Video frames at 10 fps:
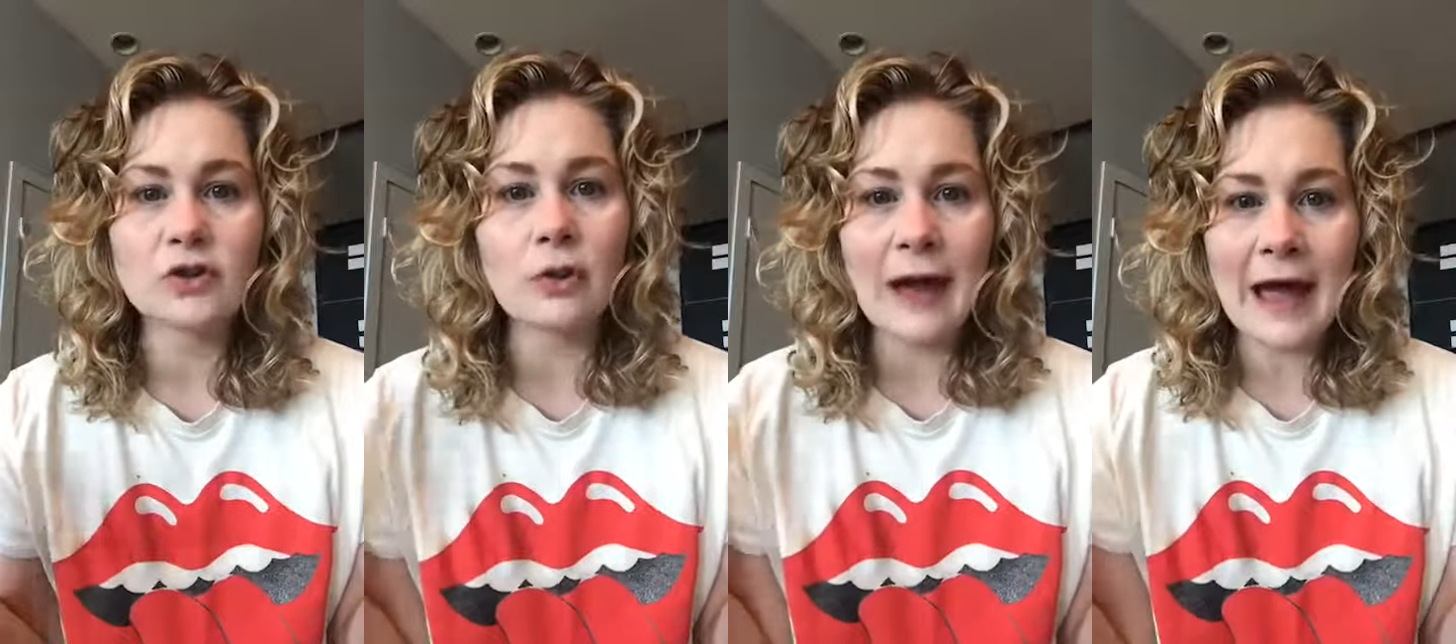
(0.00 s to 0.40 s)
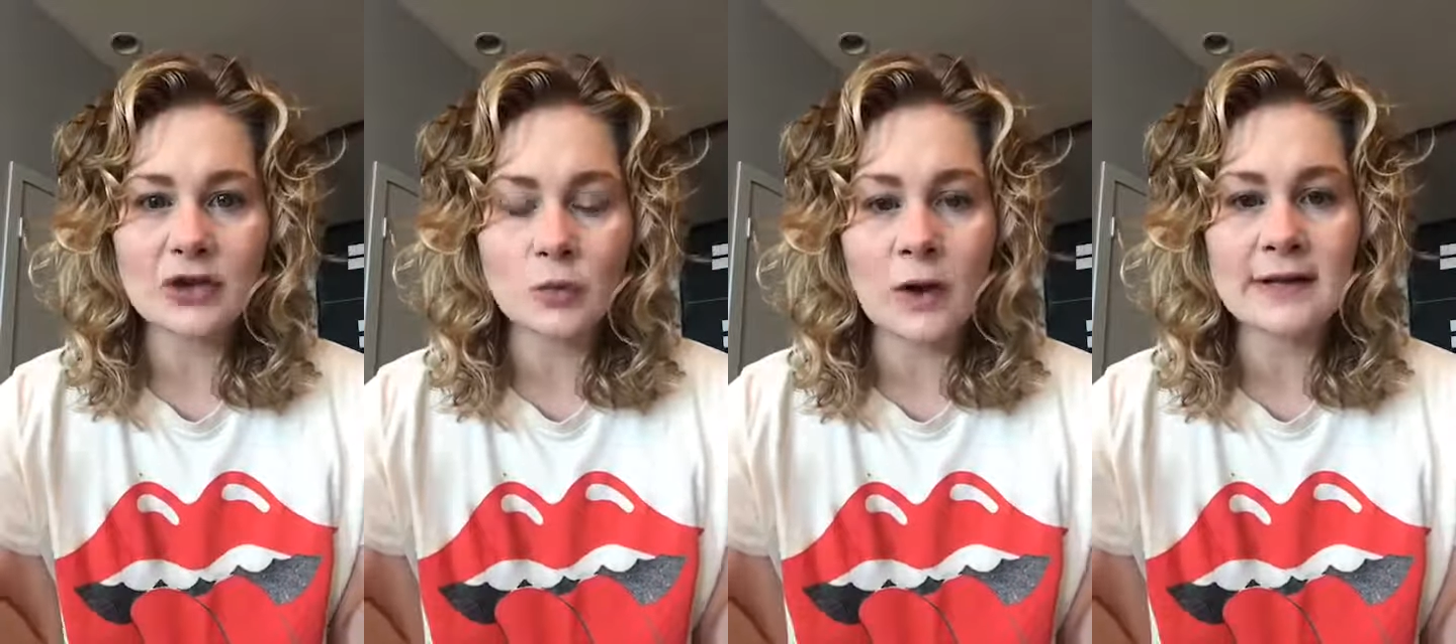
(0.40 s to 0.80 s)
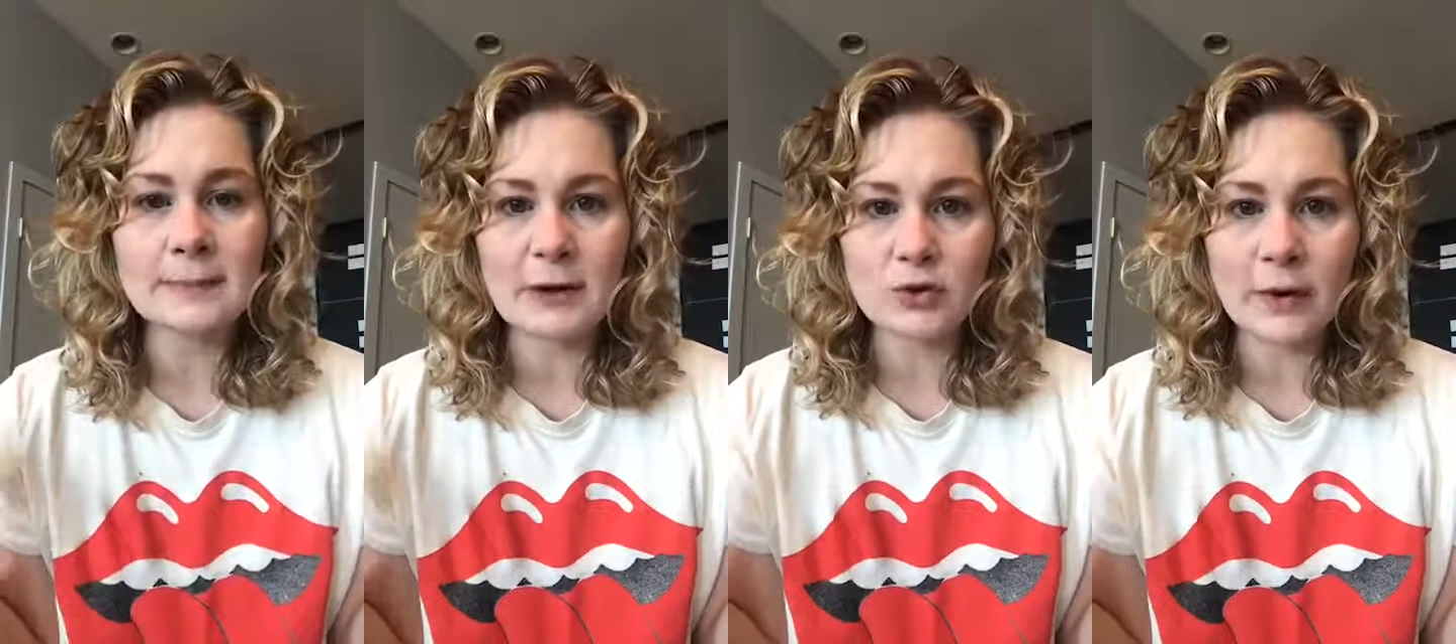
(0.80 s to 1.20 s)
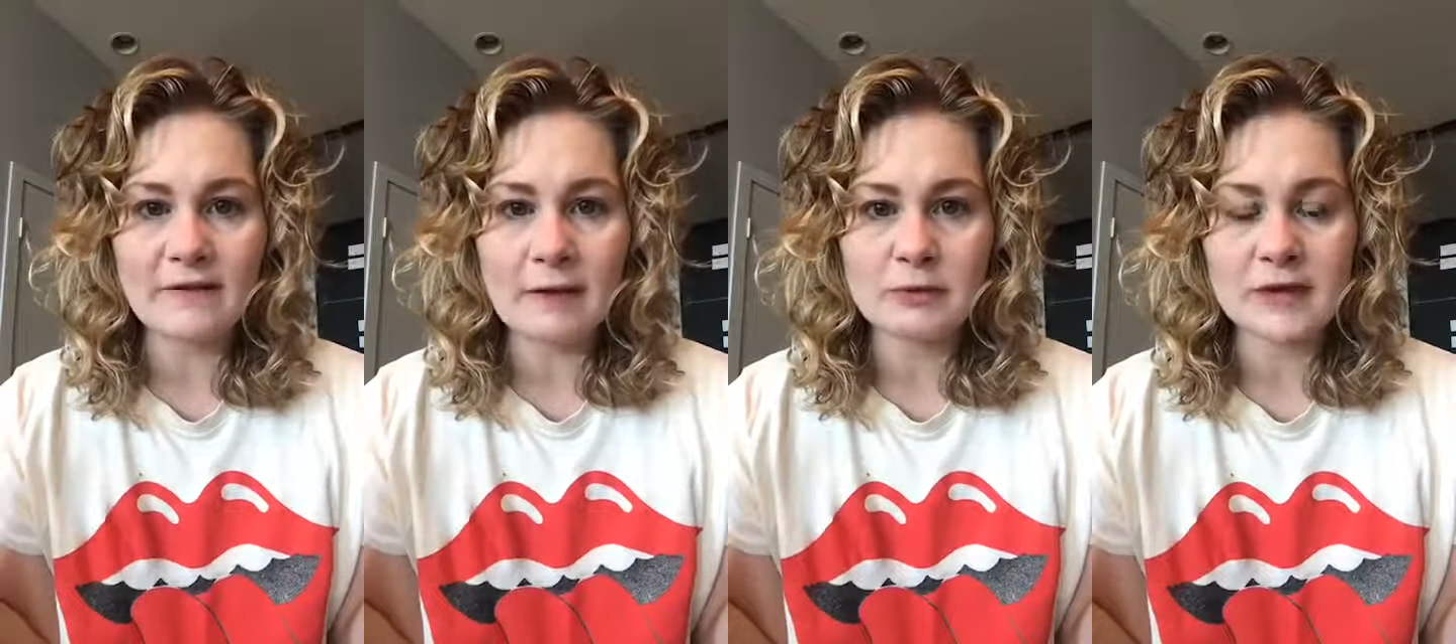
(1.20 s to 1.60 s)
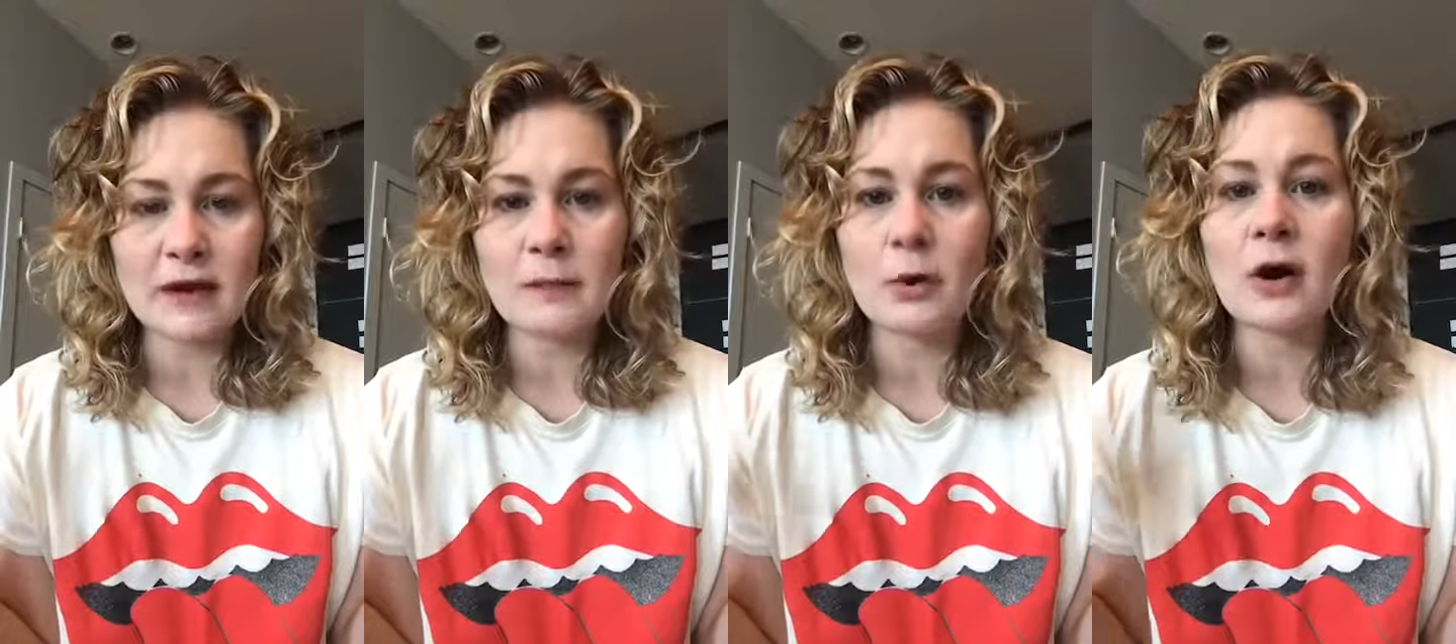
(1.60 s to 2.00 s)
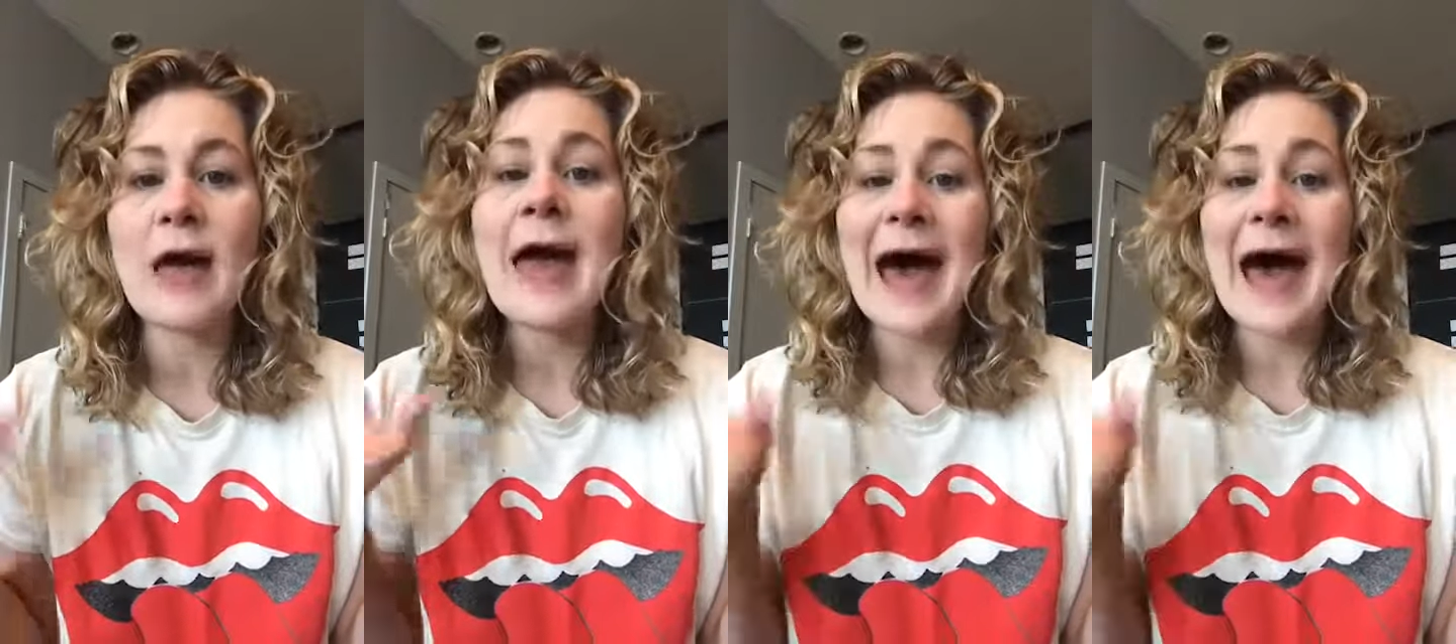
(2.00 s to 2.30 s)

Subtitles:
So your Act 1 is about 25% of the book.